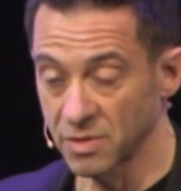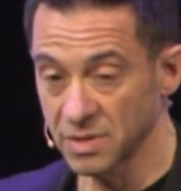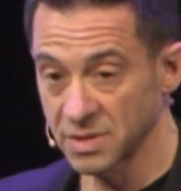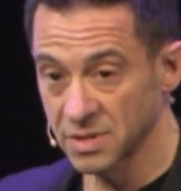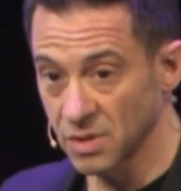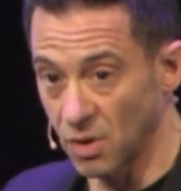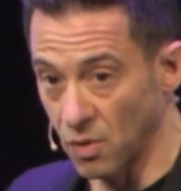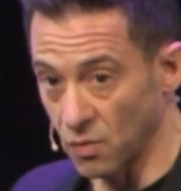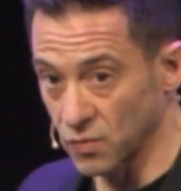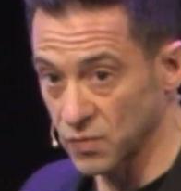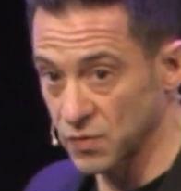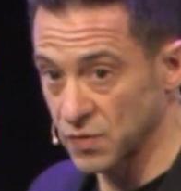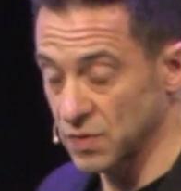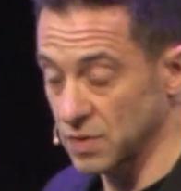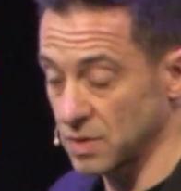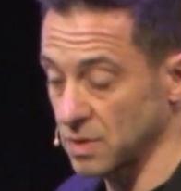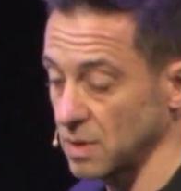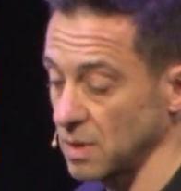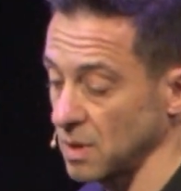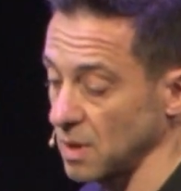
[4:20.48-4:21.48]

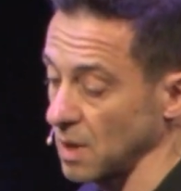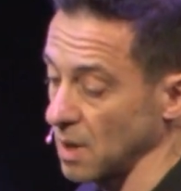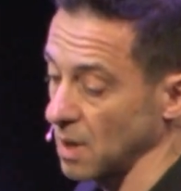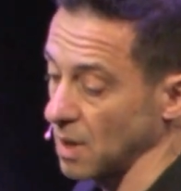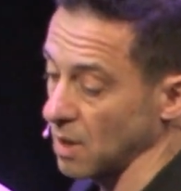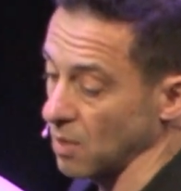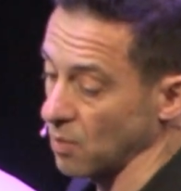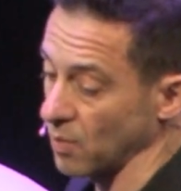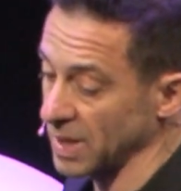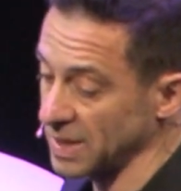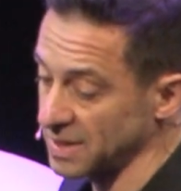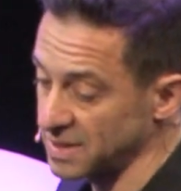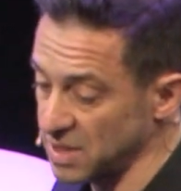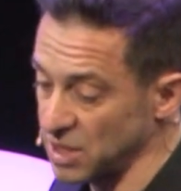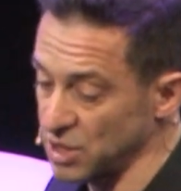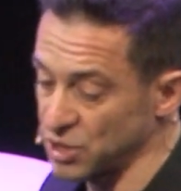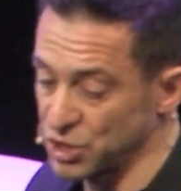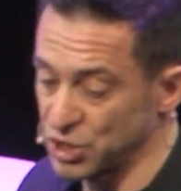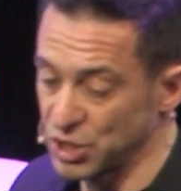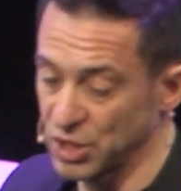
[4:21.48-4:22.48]
results when
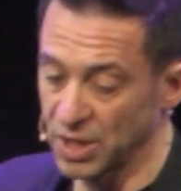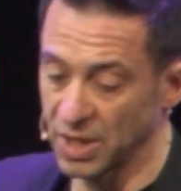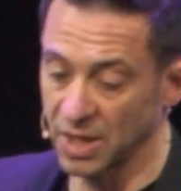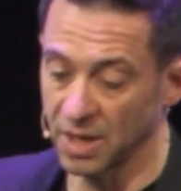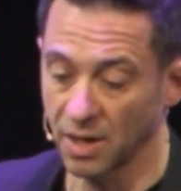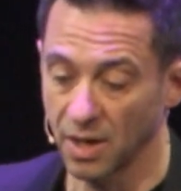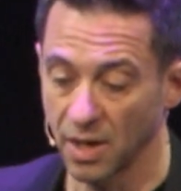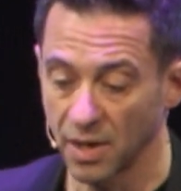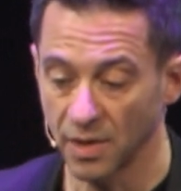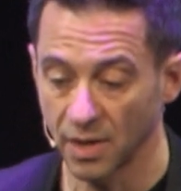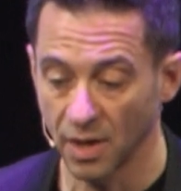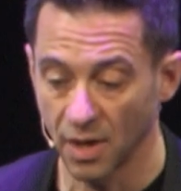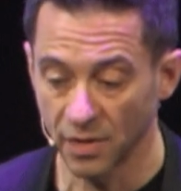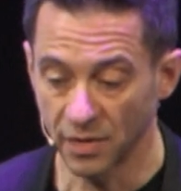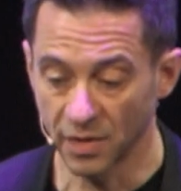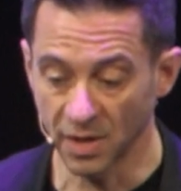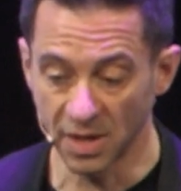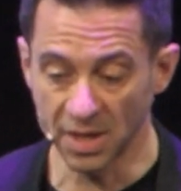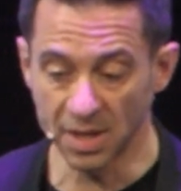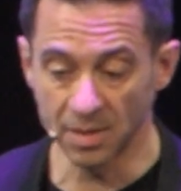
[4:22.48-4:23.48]
teaching
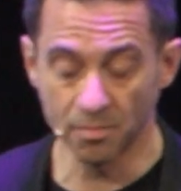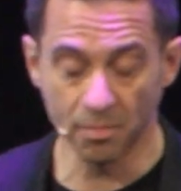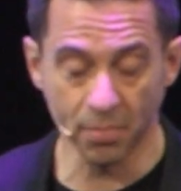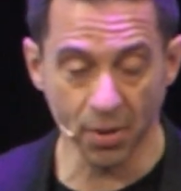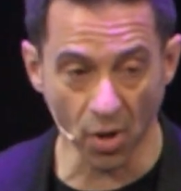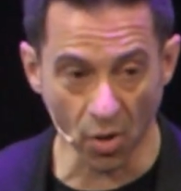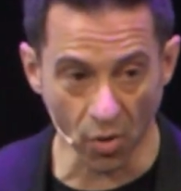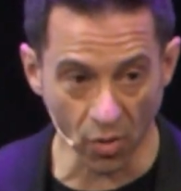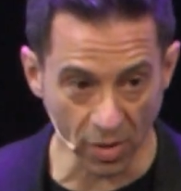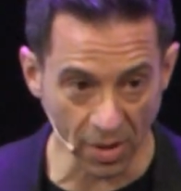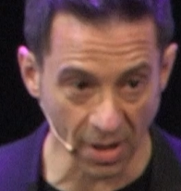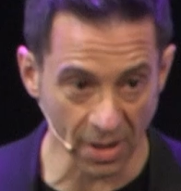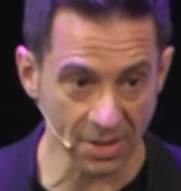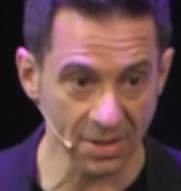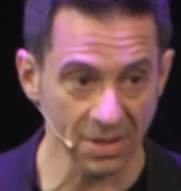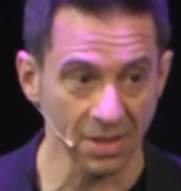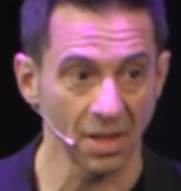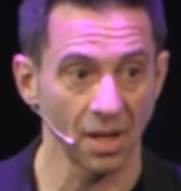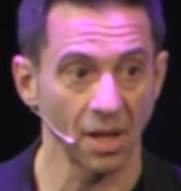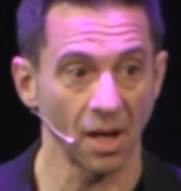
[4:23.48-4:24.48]
the Lean
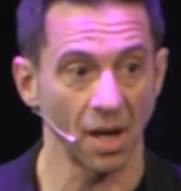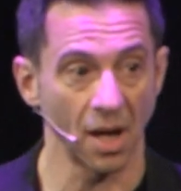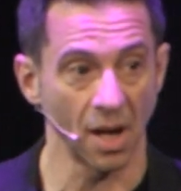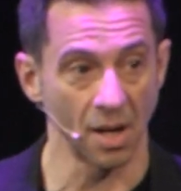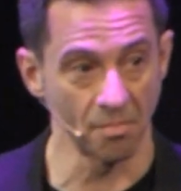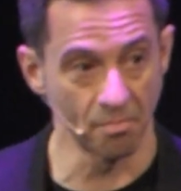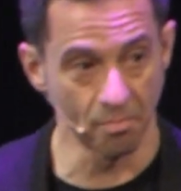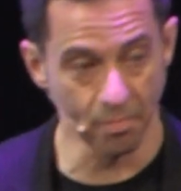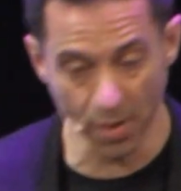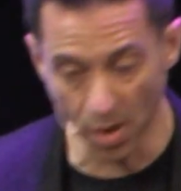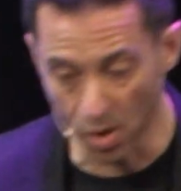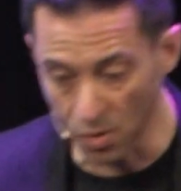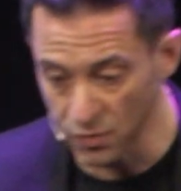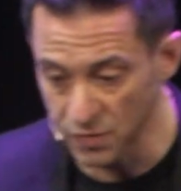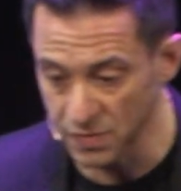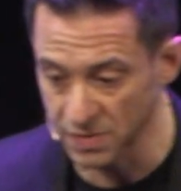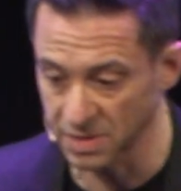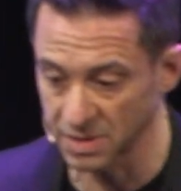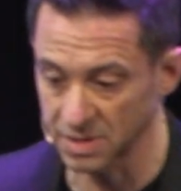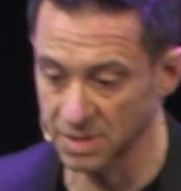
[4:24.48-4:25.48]
product and
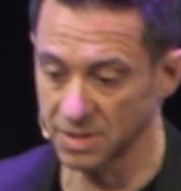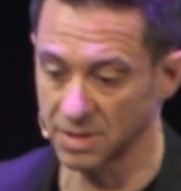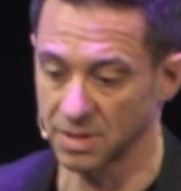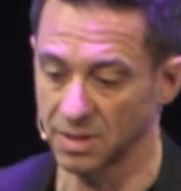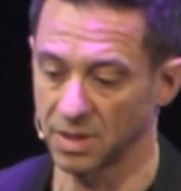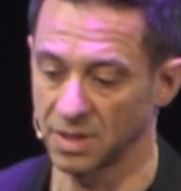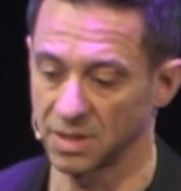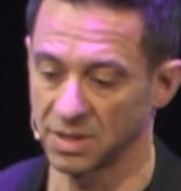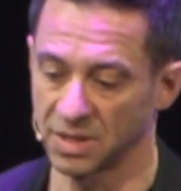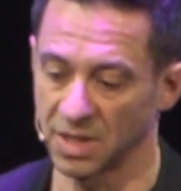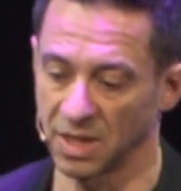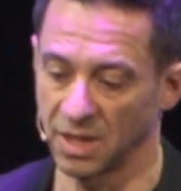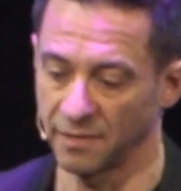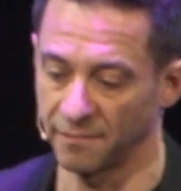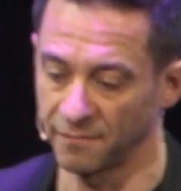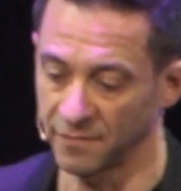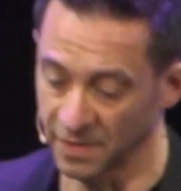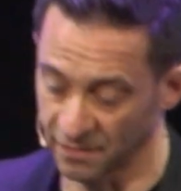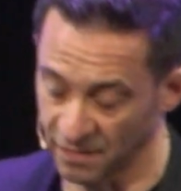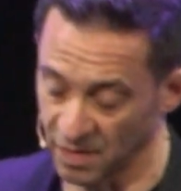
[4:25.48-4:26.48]
process
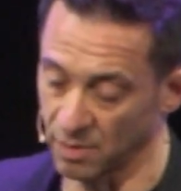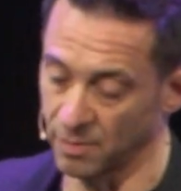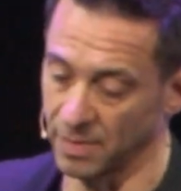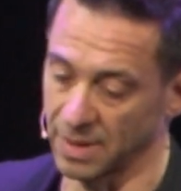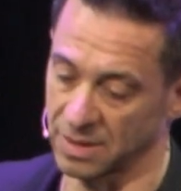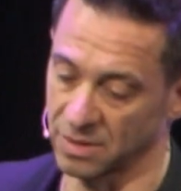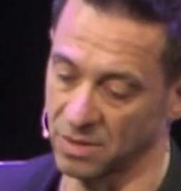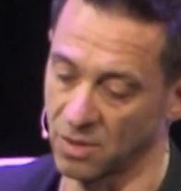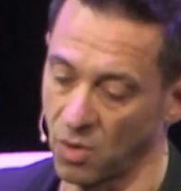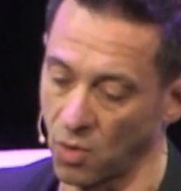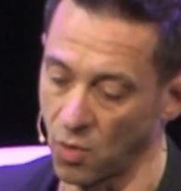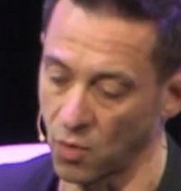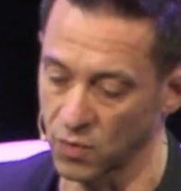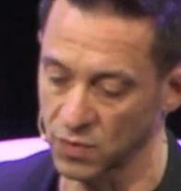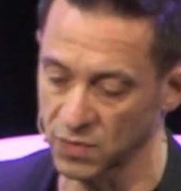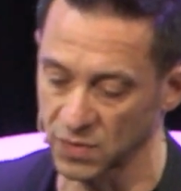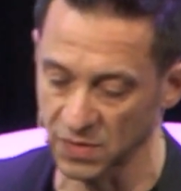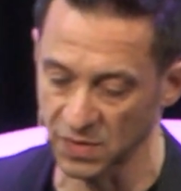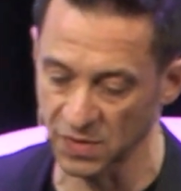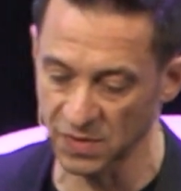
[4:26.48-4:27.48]
development
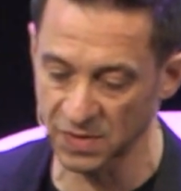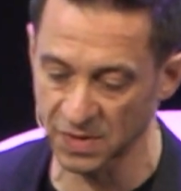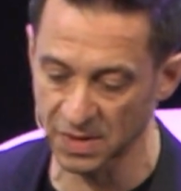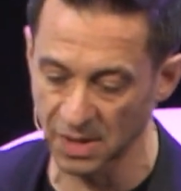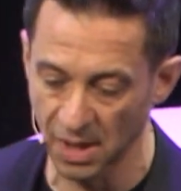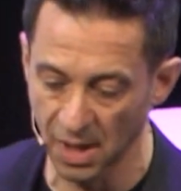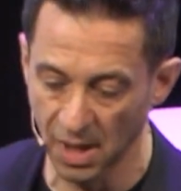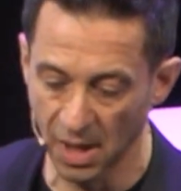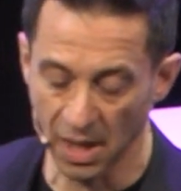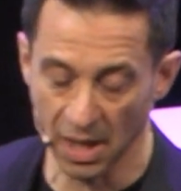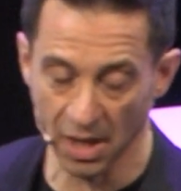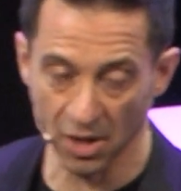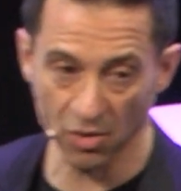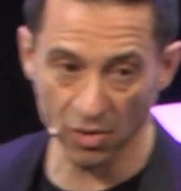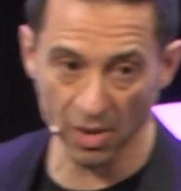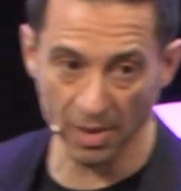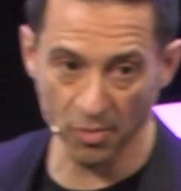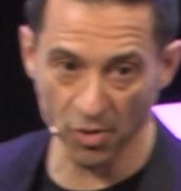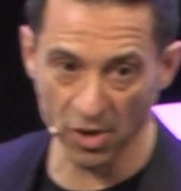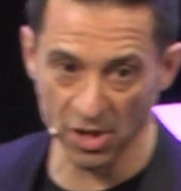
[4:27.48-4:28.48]
courses in
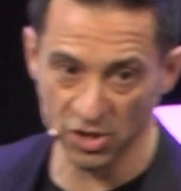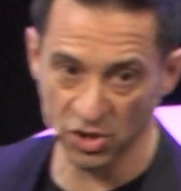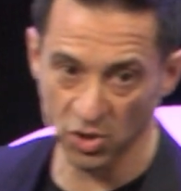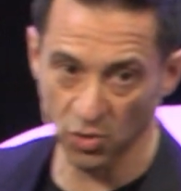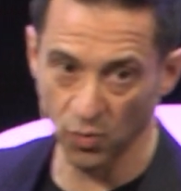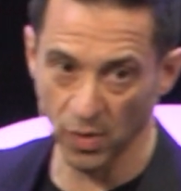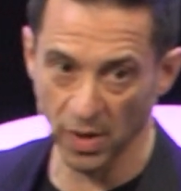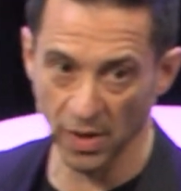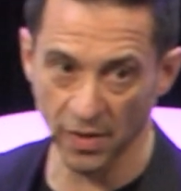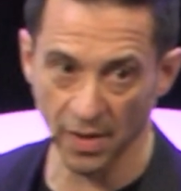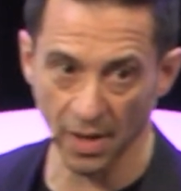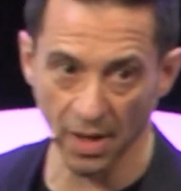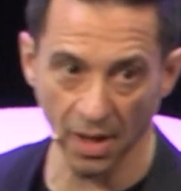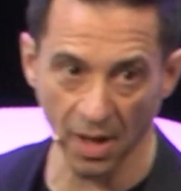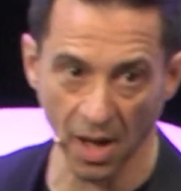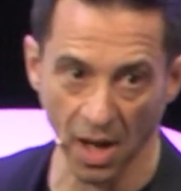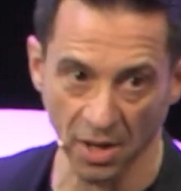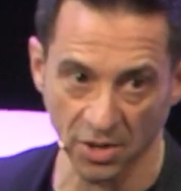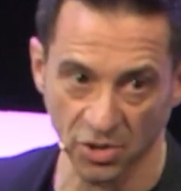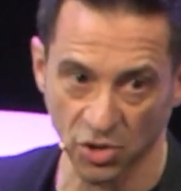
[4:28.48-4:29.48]
collaboration with
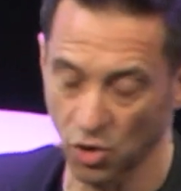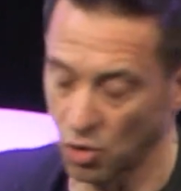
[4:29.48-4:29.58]
large